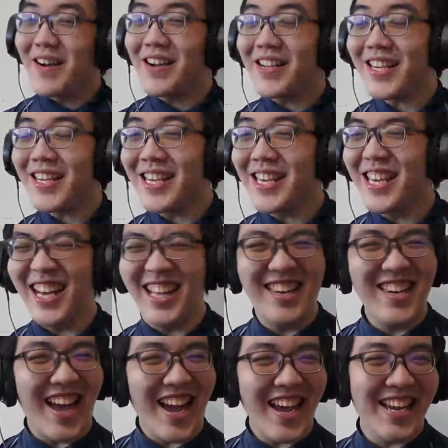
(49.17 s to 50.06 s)
monkey, a
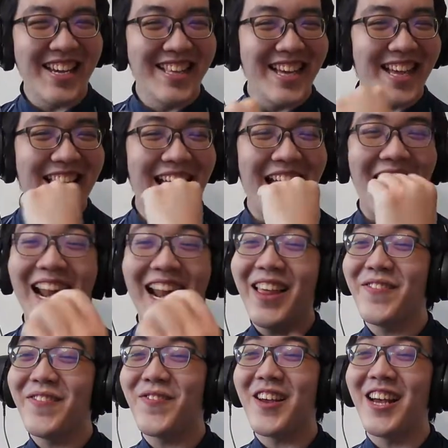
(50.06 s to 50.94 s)
lion, an
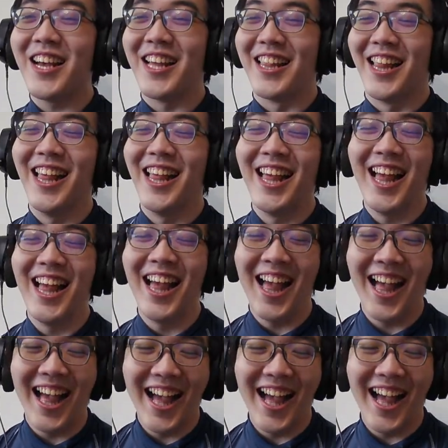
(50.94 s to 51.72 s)
elephant!